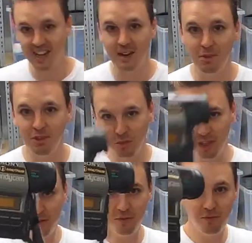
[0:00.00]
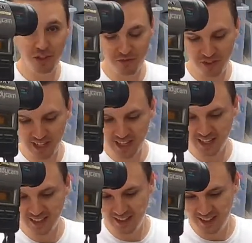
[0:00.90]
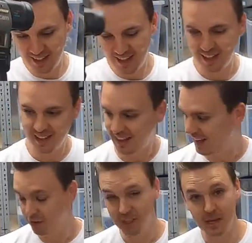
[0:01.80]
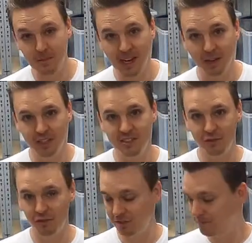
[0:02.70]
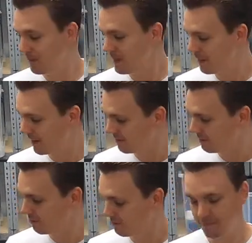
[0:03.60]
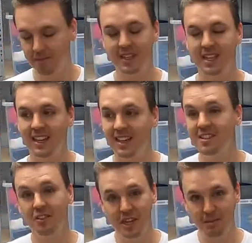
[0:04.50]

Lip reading: camera is worth 50, like on eBay, I'll list it for eBay and list it on